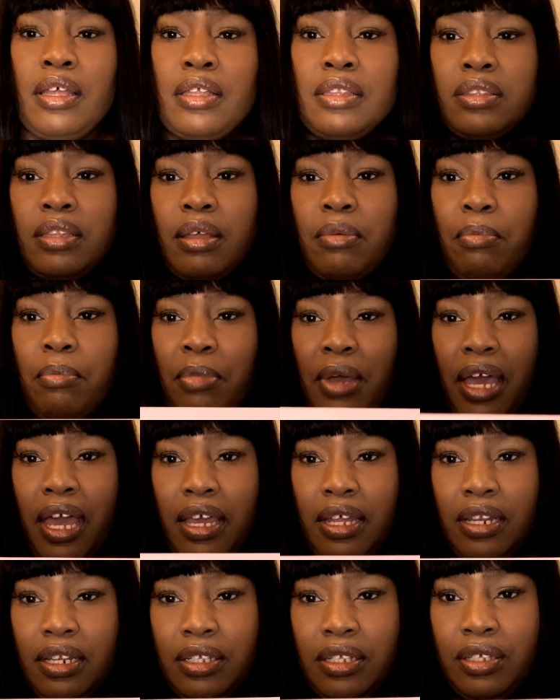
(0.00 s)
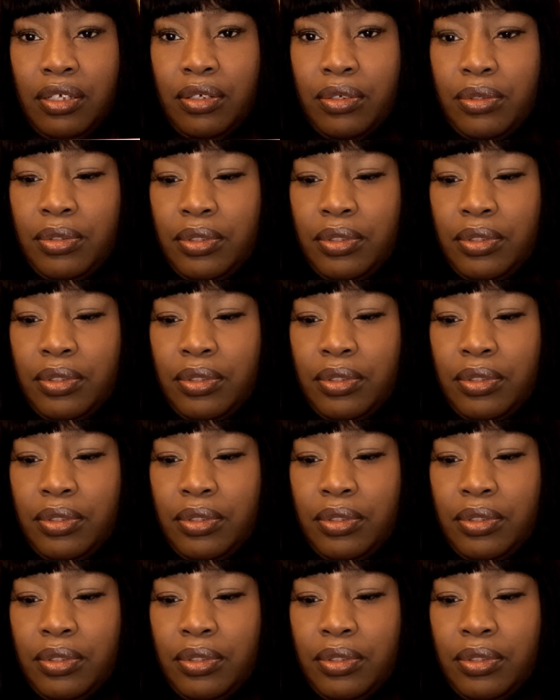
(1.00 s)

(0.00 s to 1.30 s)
Bet You